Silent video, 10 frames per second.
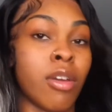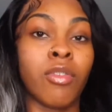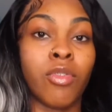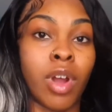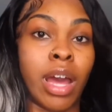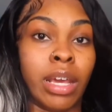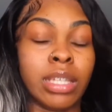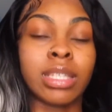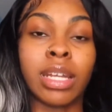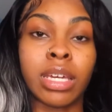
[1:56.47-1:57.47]
Friday.
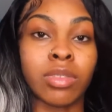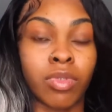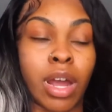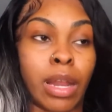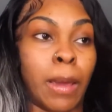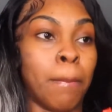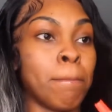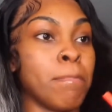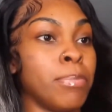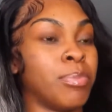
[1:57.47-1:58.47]
Today is Friday.
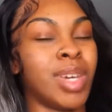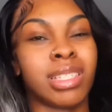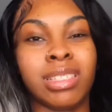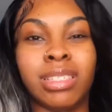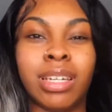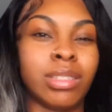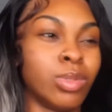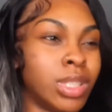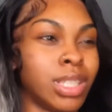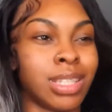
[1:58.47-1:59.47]
I'm actually not
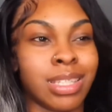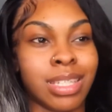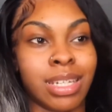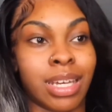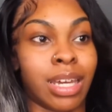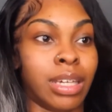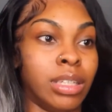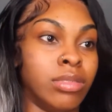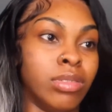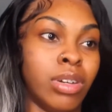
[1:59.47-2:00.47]
doing nothing tonight,
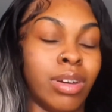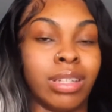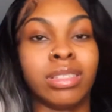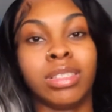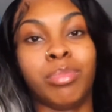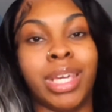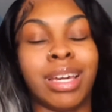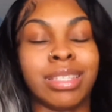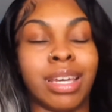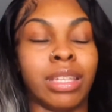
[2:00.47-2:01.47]
you know. I could be
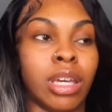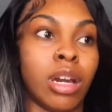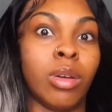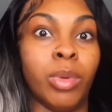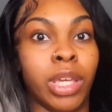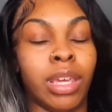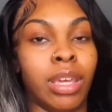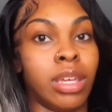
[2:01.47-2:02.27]
outside the whole weekend.